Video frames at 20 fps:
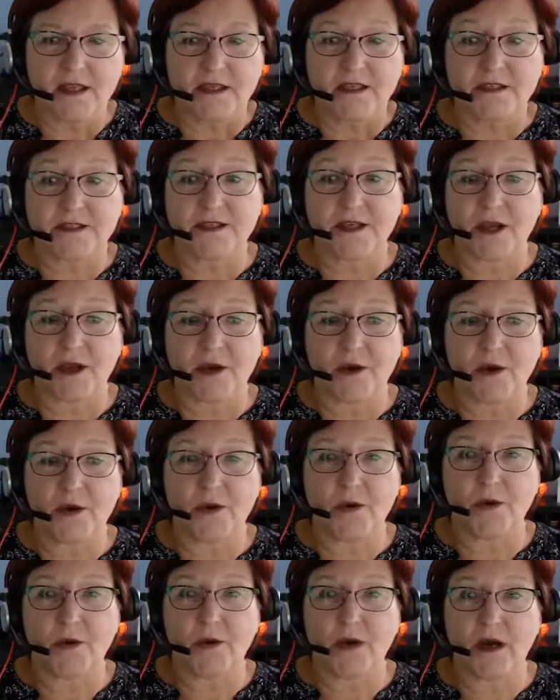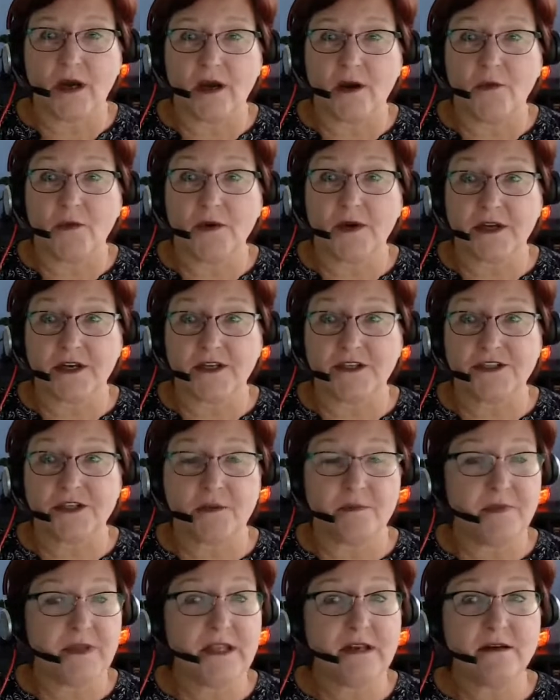So we're going to
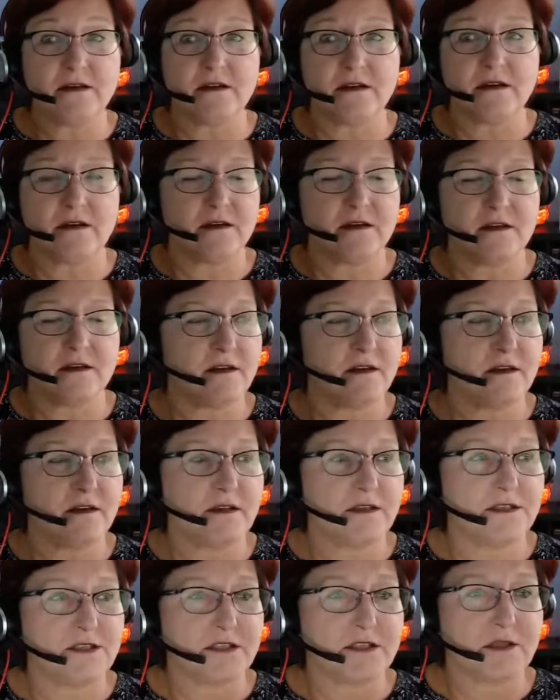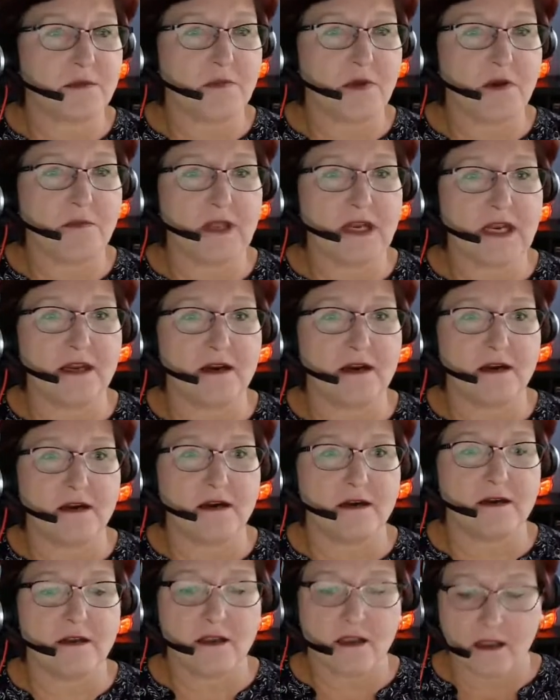jump in just a moment here.